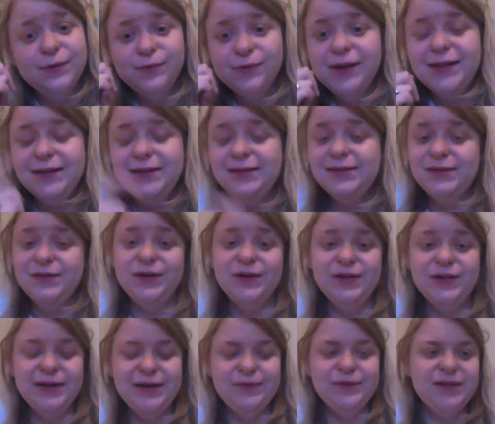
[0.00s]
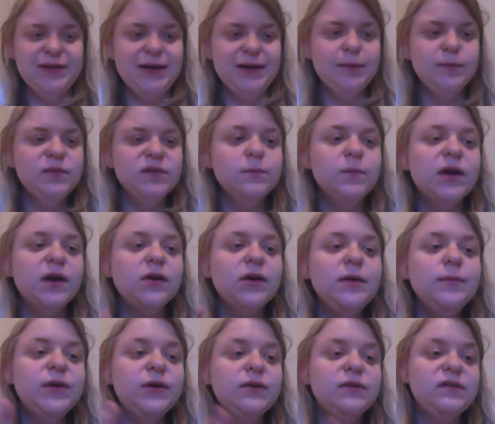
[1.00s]
really struggling with names.
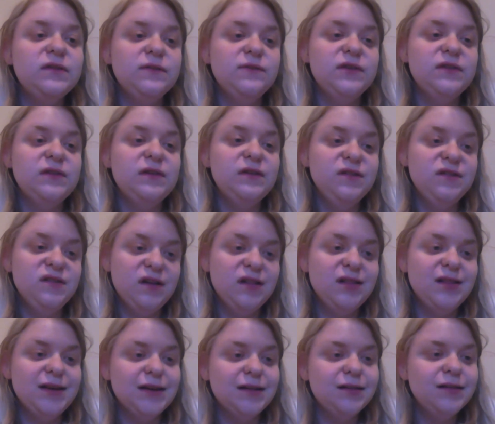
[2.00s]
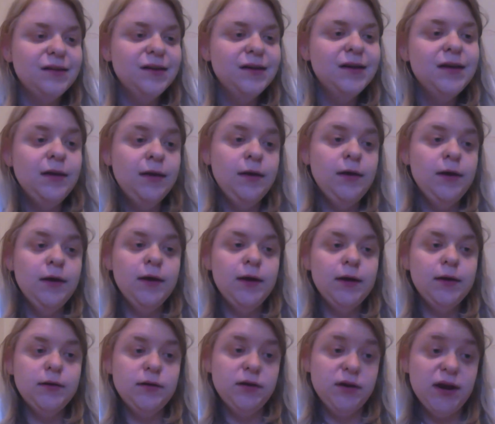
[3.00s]
Miriam goes to visit Jalil.
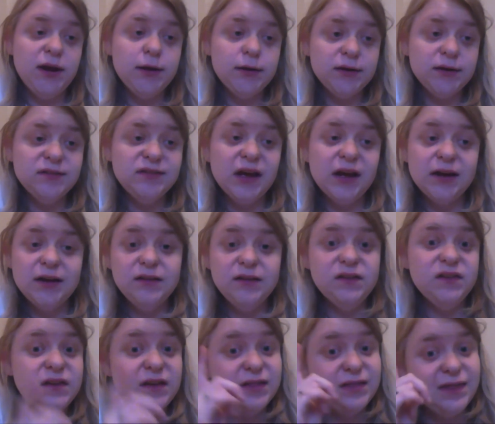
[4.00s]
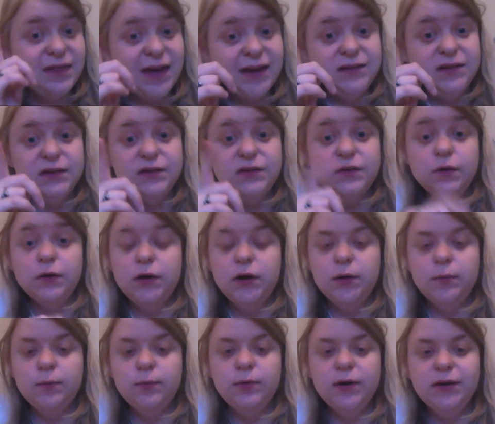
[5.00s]
Nana dies. That's a
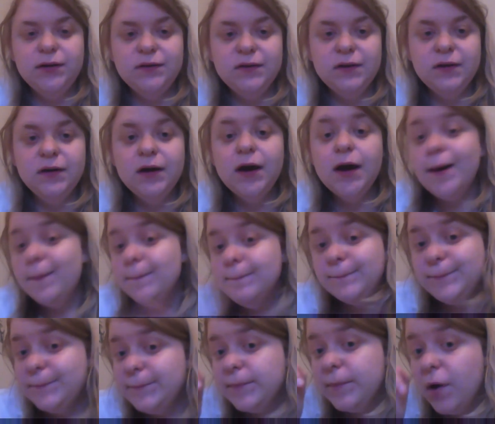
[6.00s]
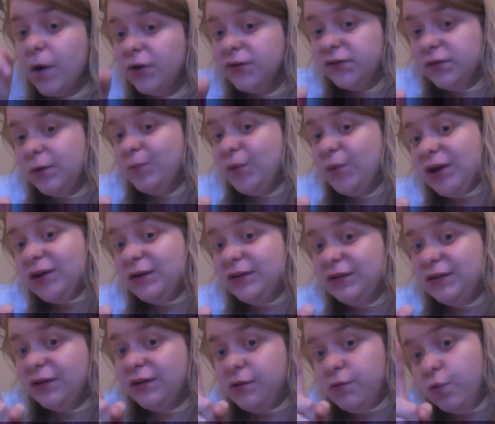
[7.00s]
turning point. Also, I'm not going to
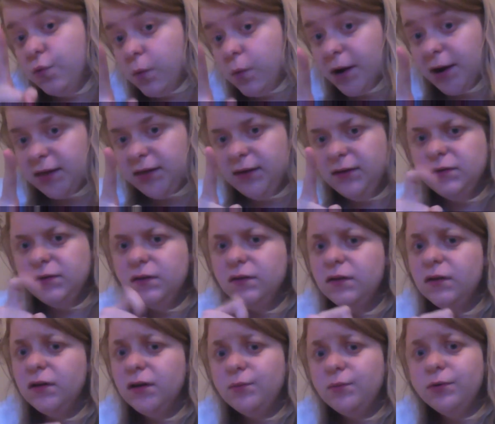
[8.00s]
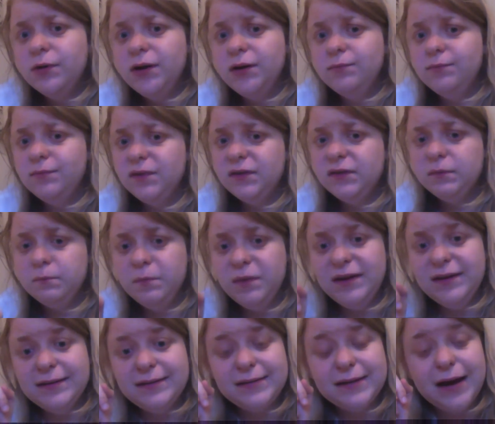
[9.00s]
tell you why things are turning points,
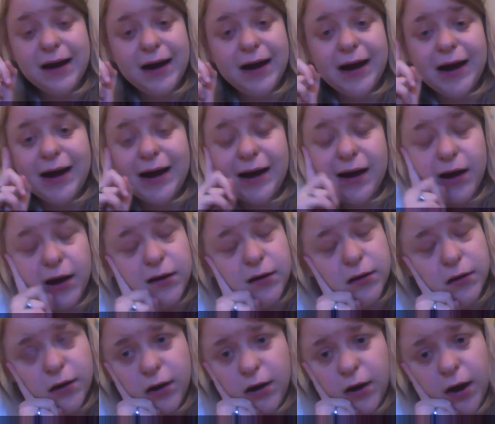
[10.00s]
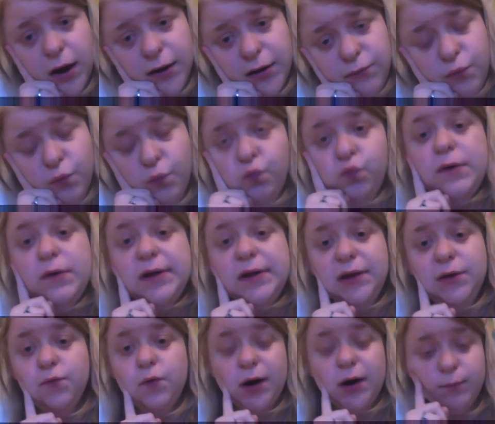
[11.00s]
because I
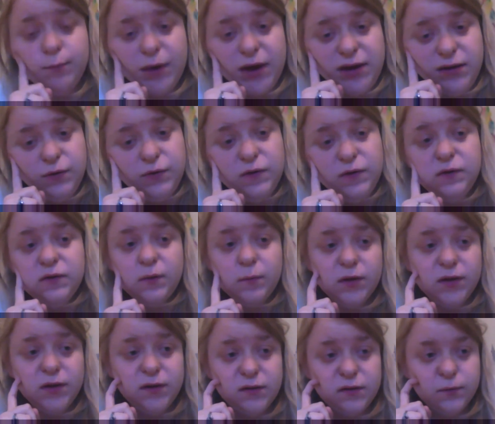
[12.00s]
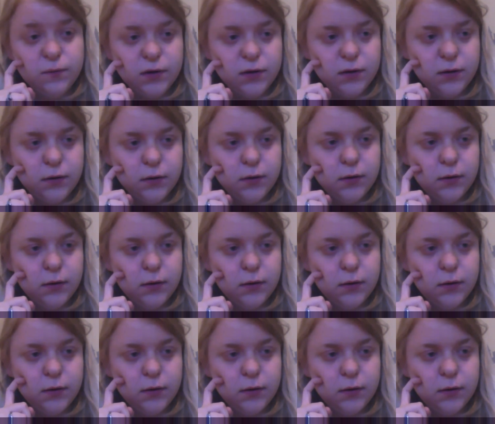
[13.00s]
really want to make you do some of this work.